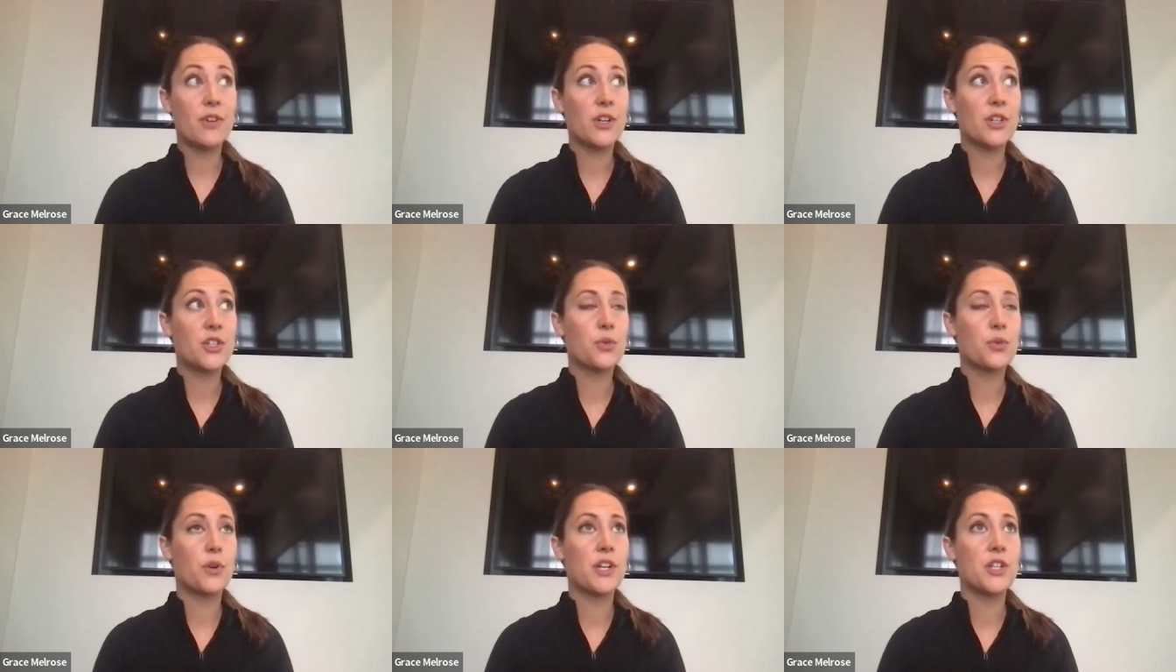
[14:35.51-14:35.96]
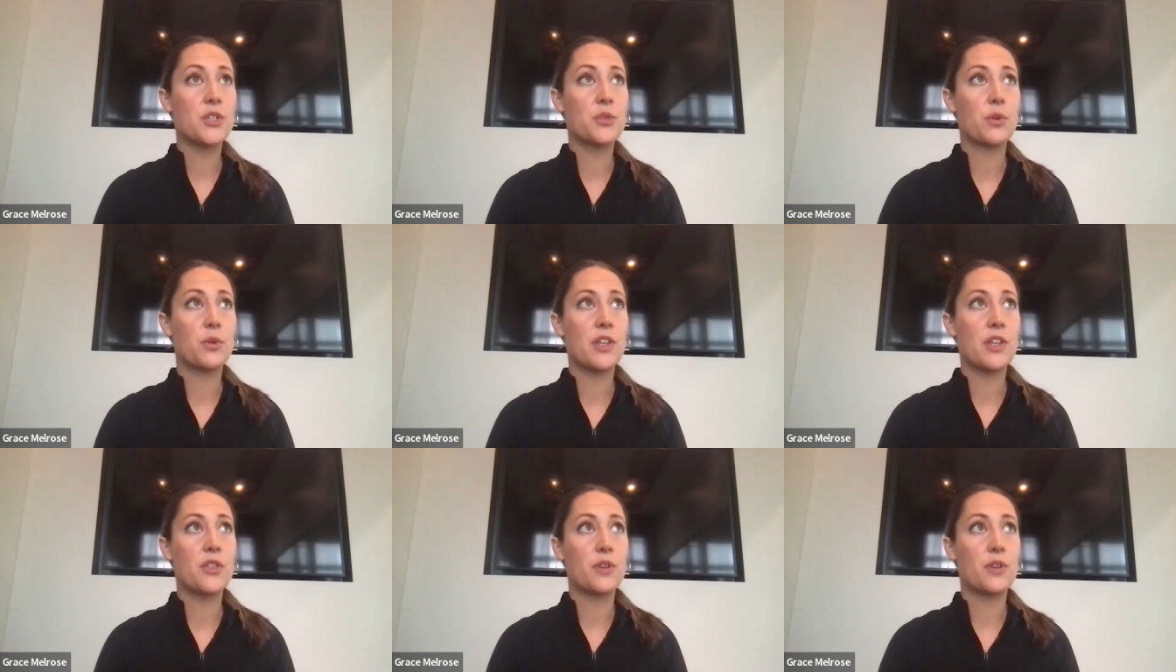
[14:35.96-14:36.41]
our
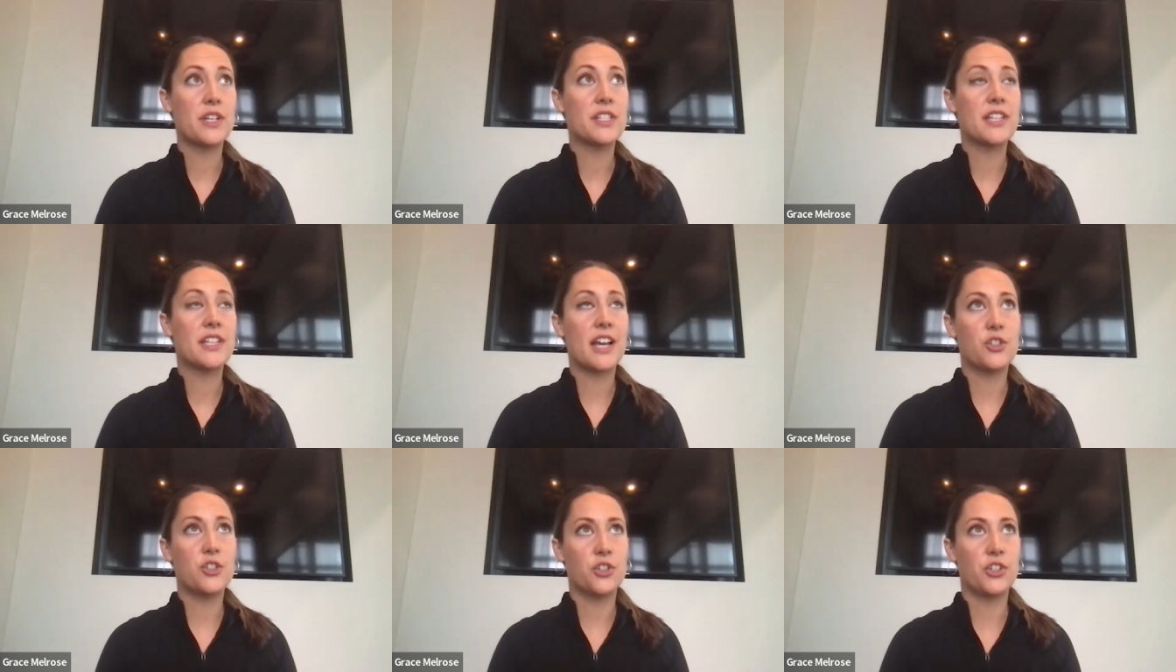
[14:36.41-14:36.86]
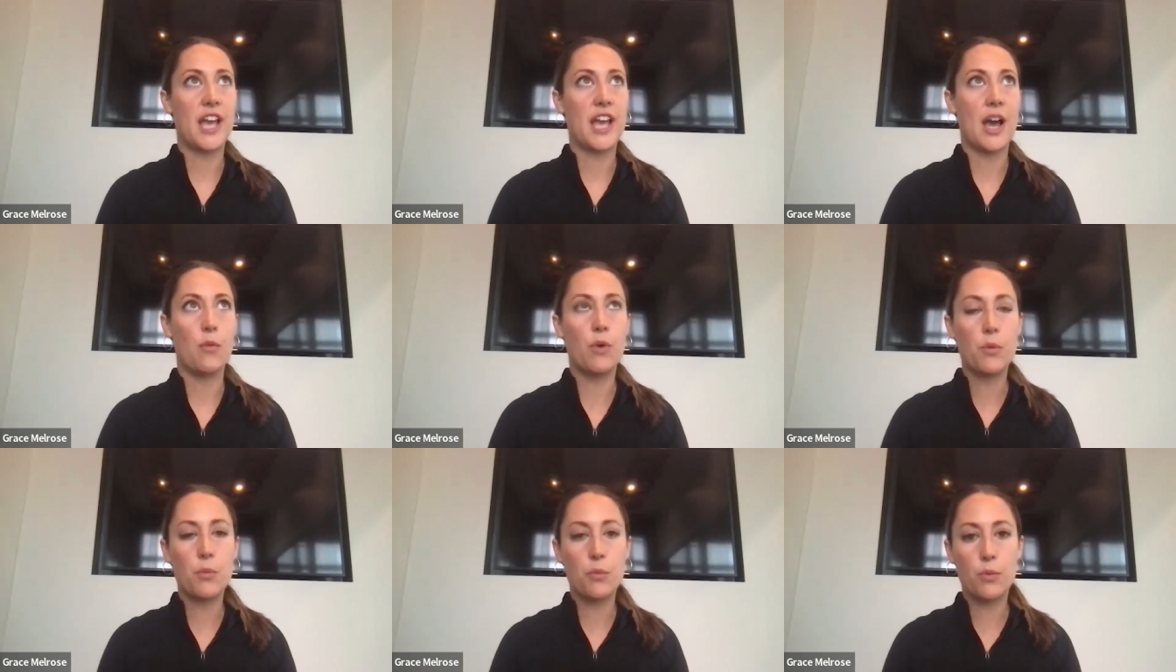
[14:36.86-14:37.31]
2023 schedule oh. yet.
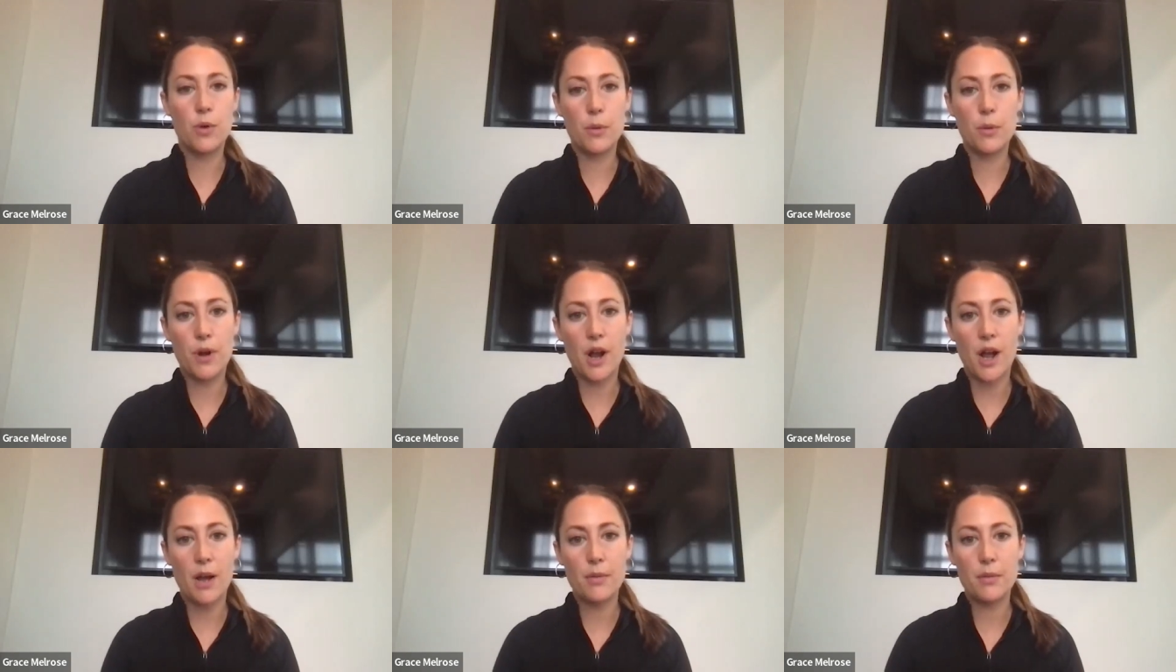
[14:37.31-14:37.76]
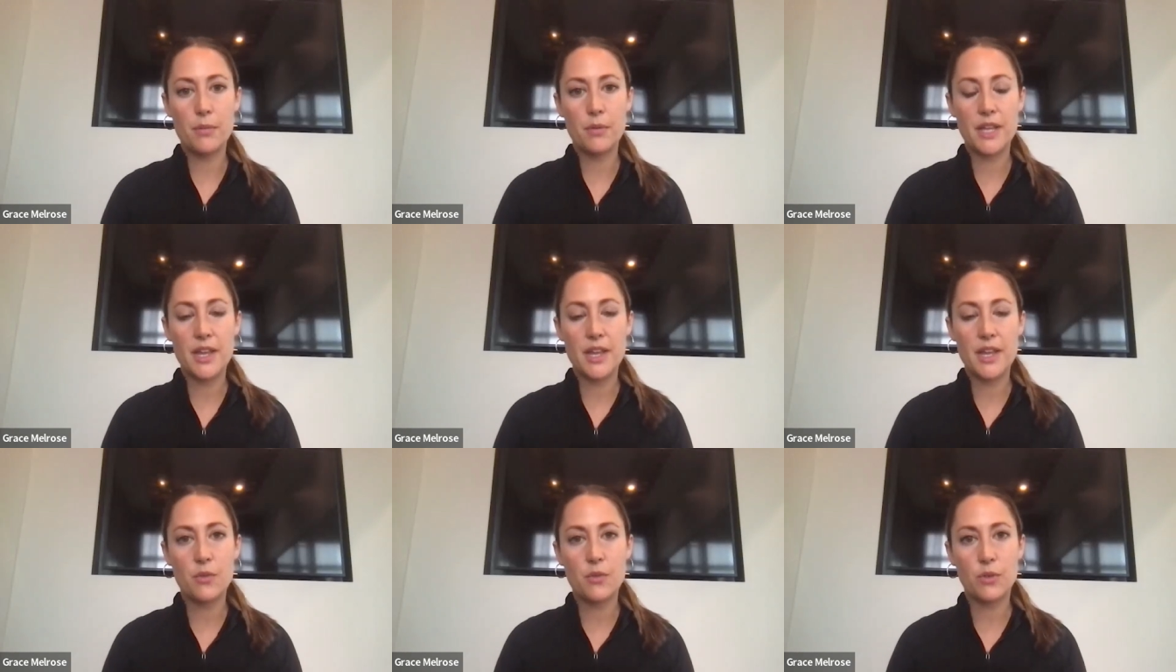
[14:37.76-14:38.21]
We'll, we'll,
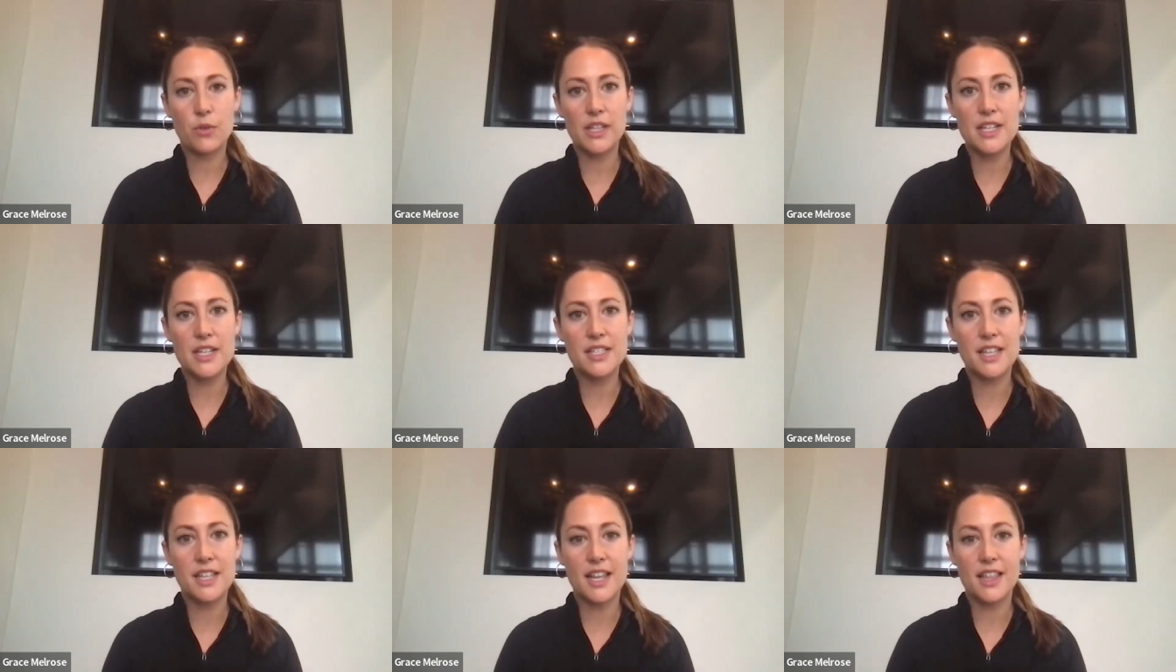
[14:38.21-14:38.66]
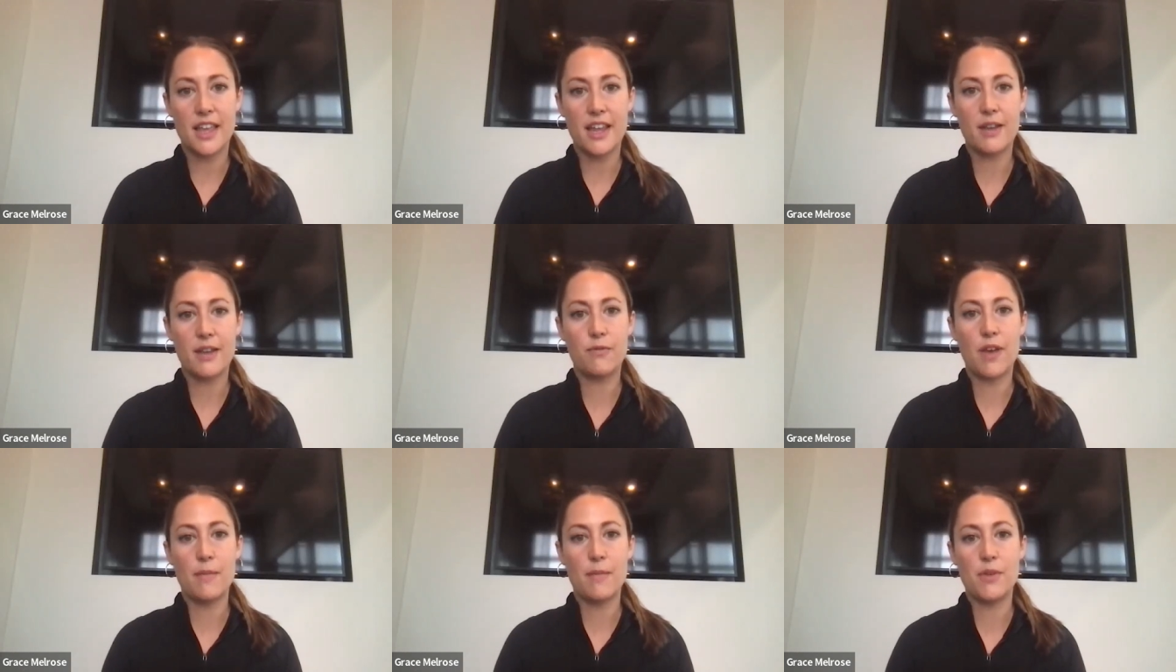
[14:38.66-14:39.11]
probably release it in
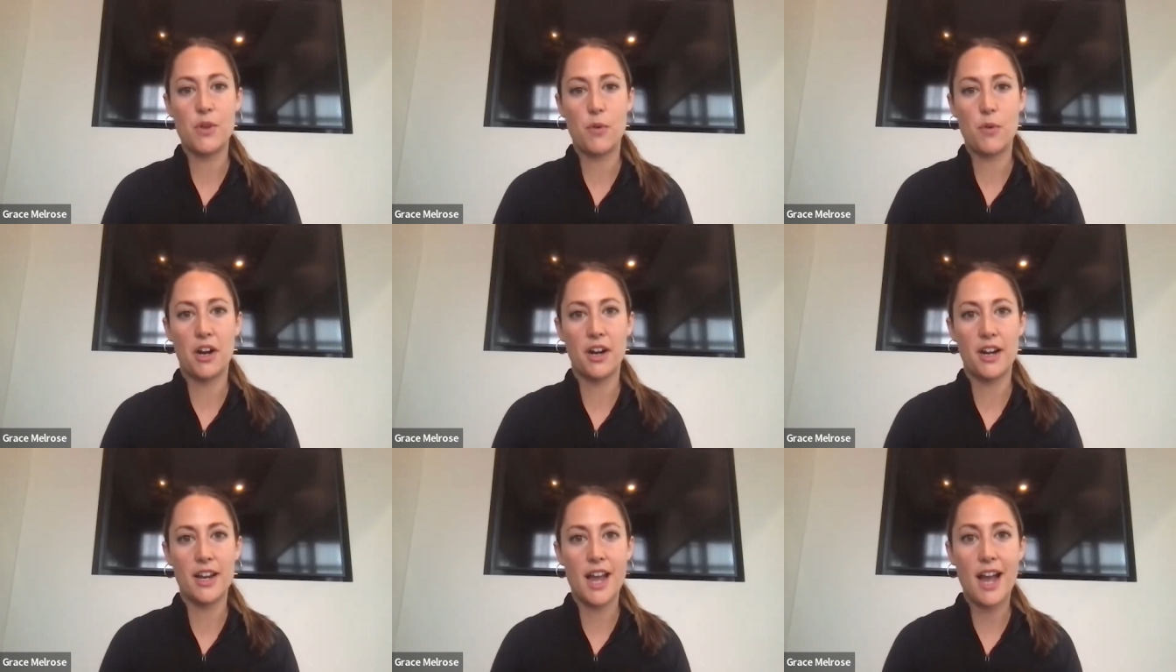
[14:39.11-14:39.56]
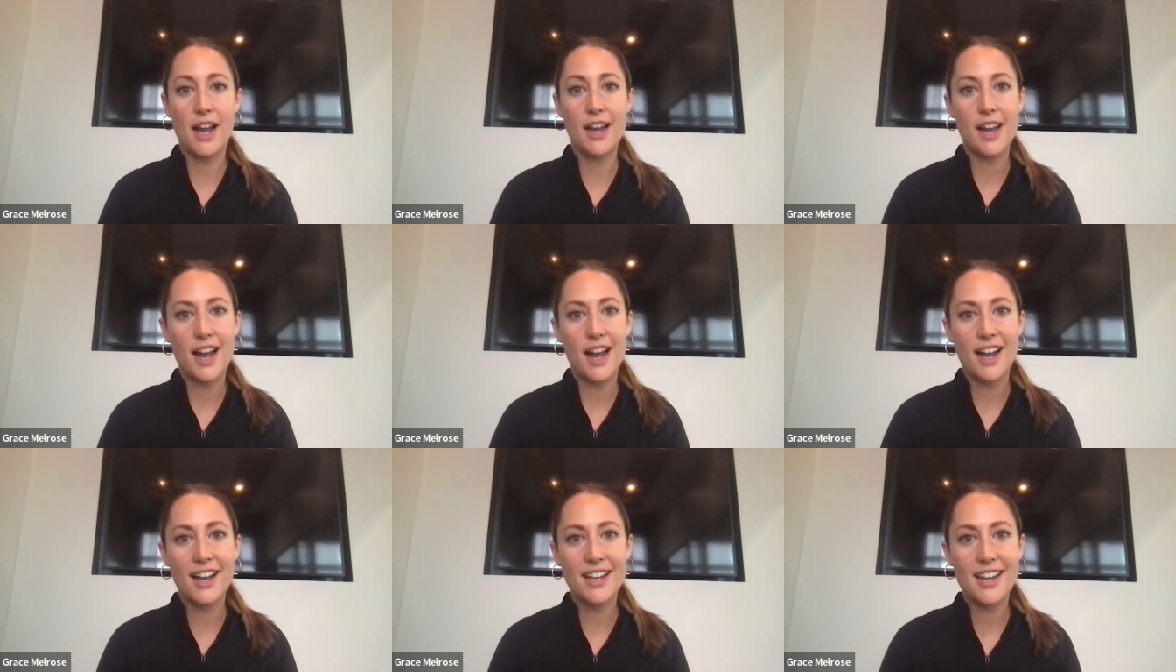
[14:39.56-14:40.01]
like February. I, I,
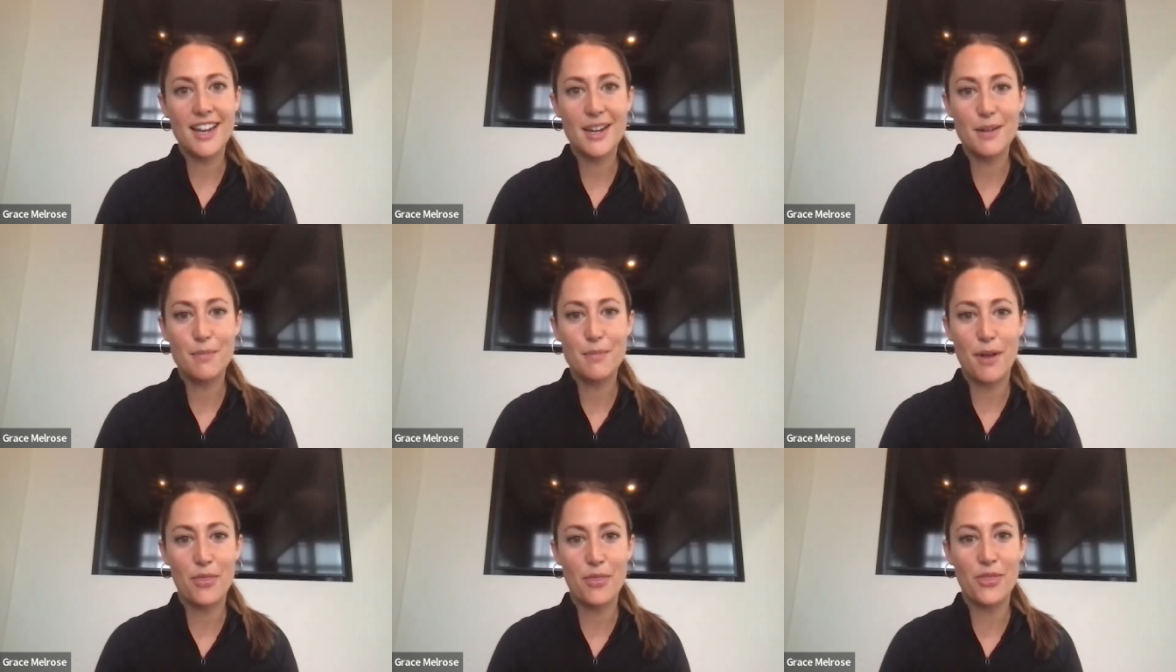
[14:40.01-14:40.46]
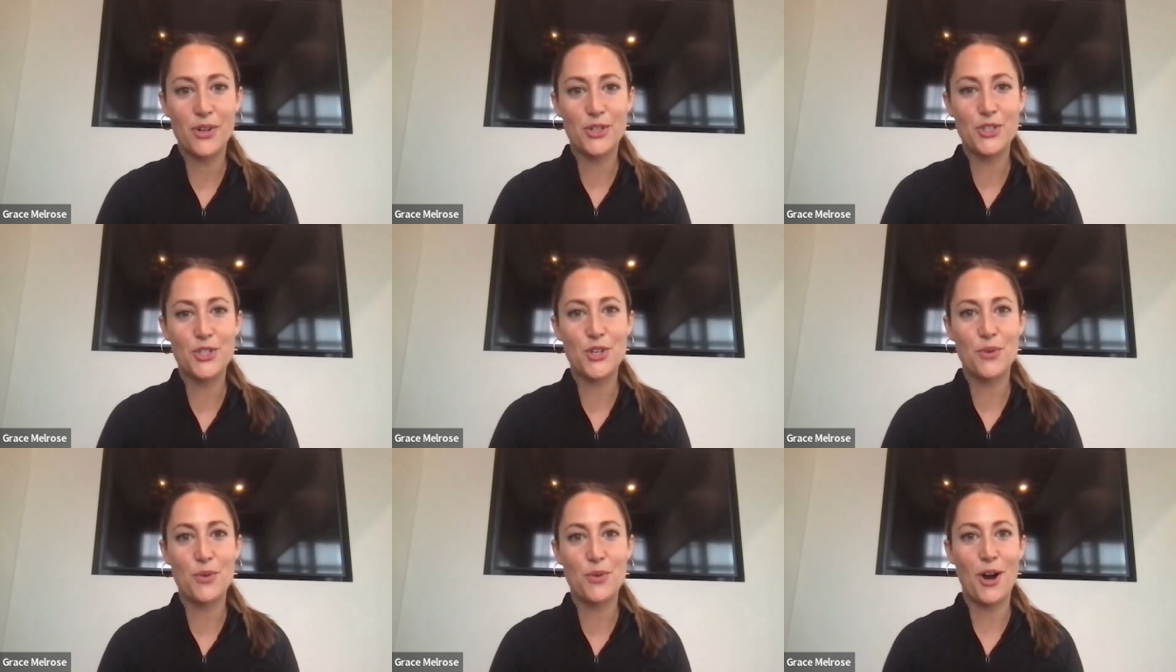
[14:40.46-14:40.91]
I need see. a month or
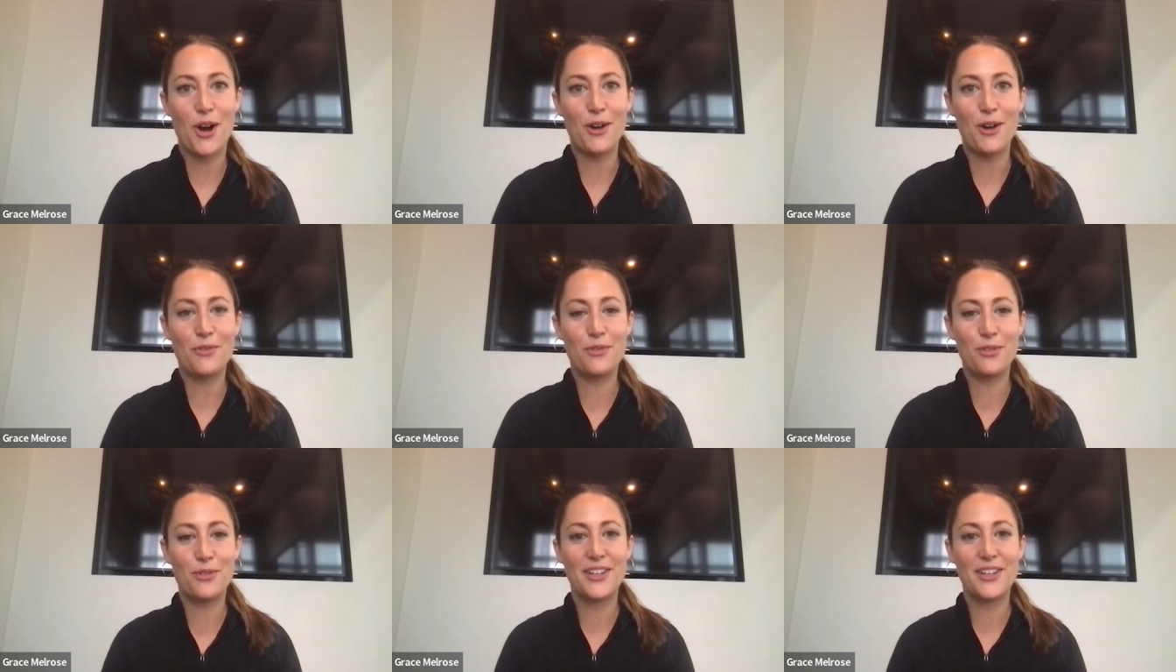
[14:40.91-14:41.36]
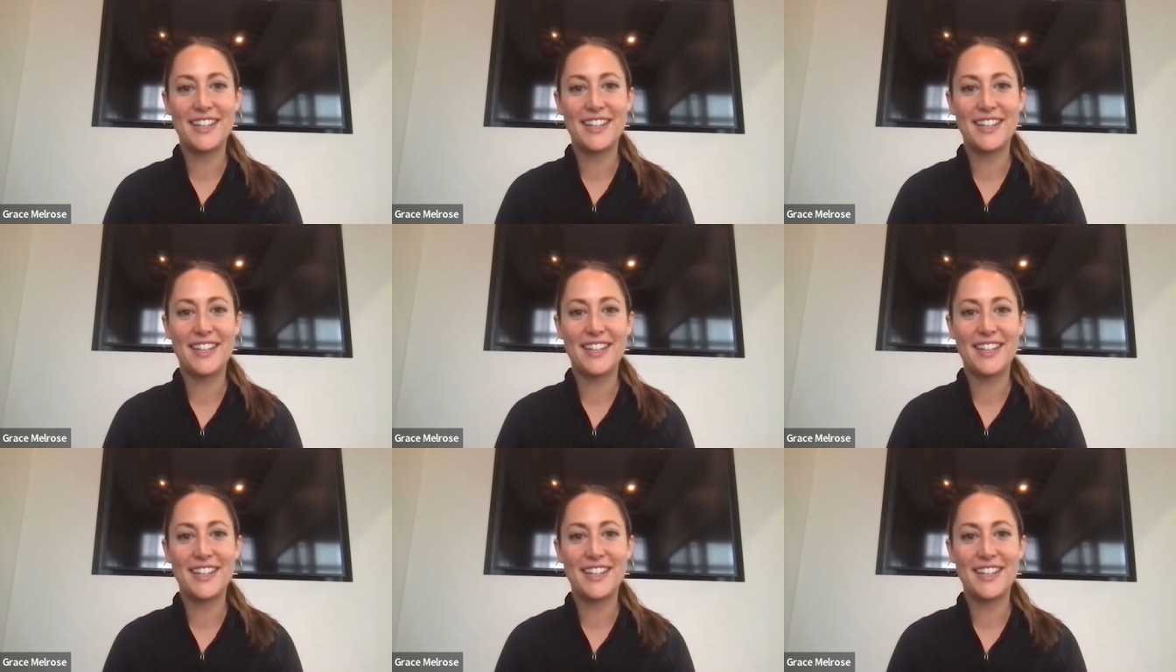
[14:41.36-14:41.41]
two off